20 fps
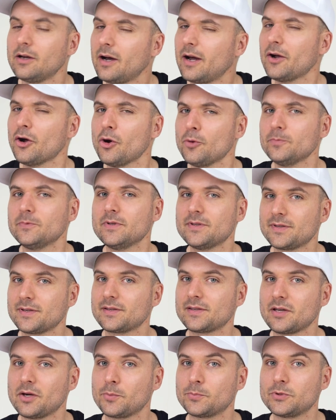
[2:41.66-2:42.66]
I hope this
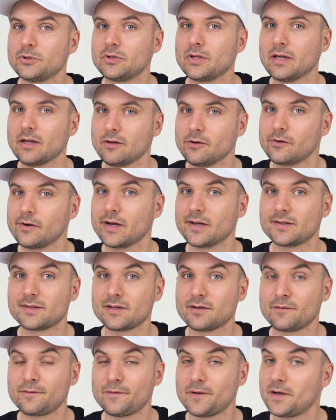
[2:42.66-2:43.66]
has helped you get your
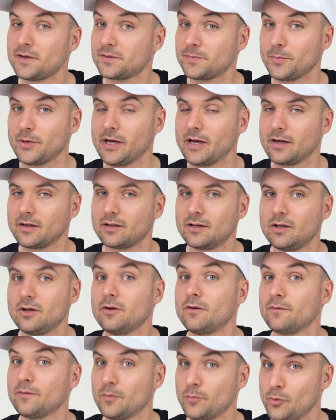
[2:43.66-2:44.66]
Excel files back.
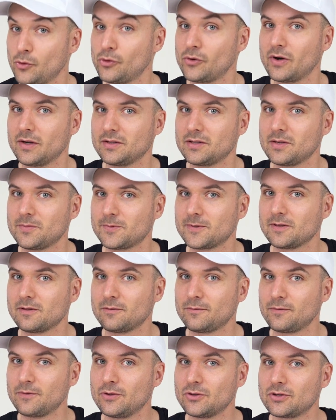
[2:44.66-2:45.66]
For more great tips in
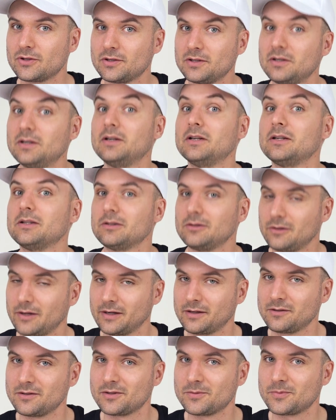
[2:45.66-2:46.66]
the future,
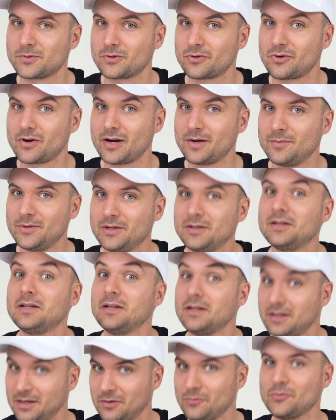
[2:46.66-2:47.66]
like and subscribe,
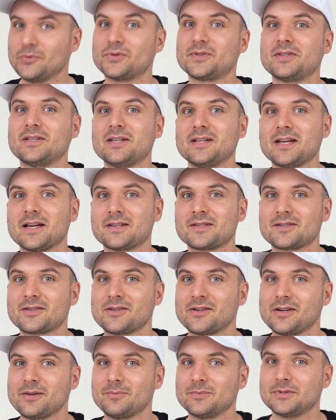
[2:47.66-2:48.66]
and we'll see you next
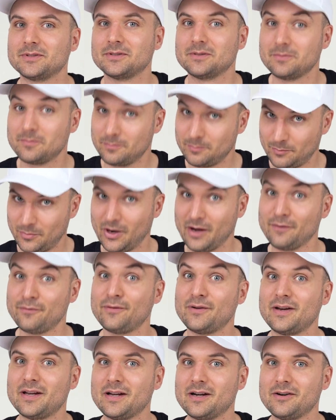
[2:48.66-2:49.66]
time. Bye
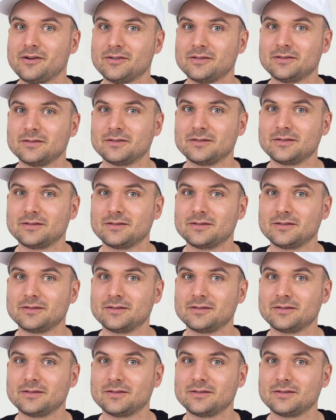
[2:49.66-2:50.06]
for now.